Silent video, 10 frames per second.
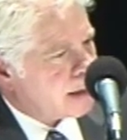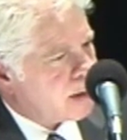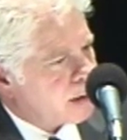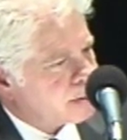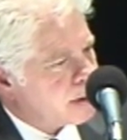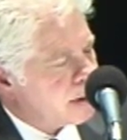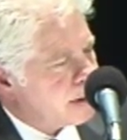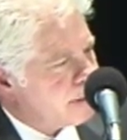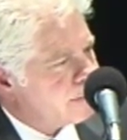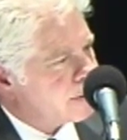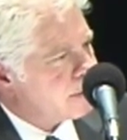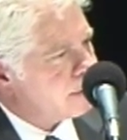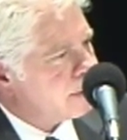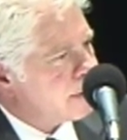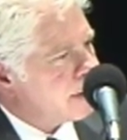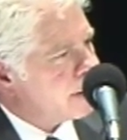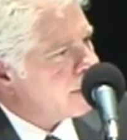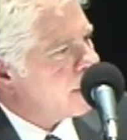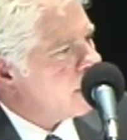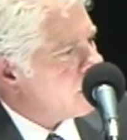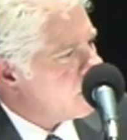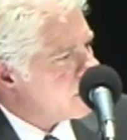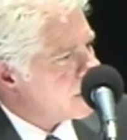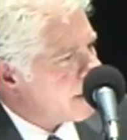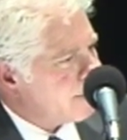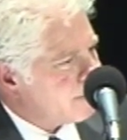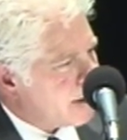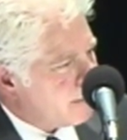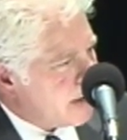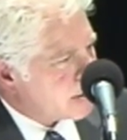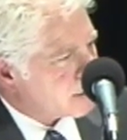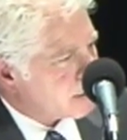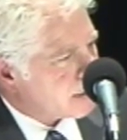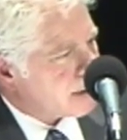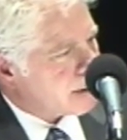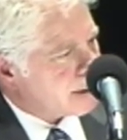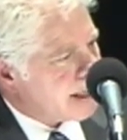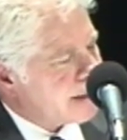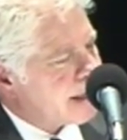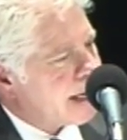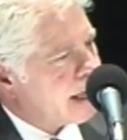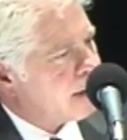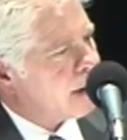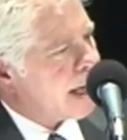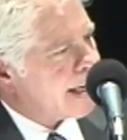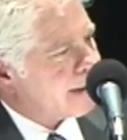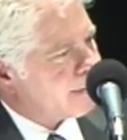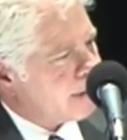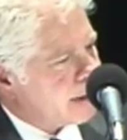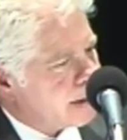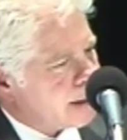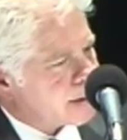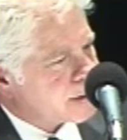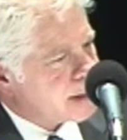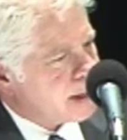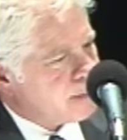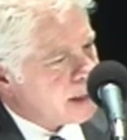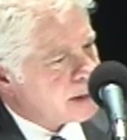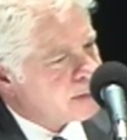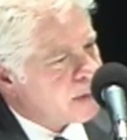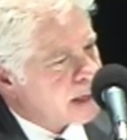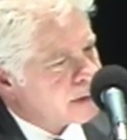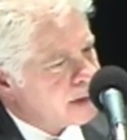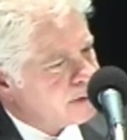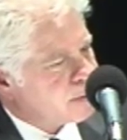alternative to the use of a measure or an indicator like the CME spot cheese